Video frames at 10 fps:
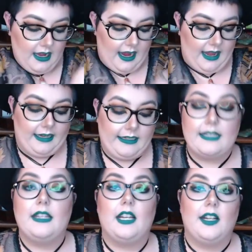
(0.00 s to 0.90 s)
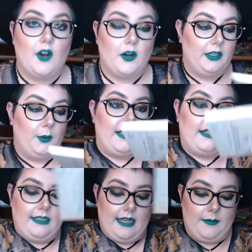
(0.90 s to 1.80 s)
And I can see that I've already
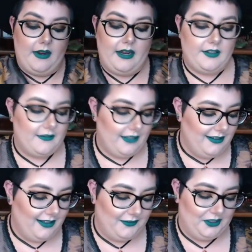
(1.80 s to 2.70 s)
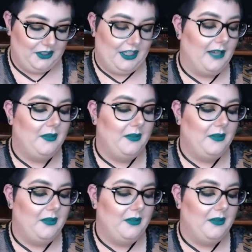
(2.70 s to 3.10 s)
wasted 10 minutes of your time.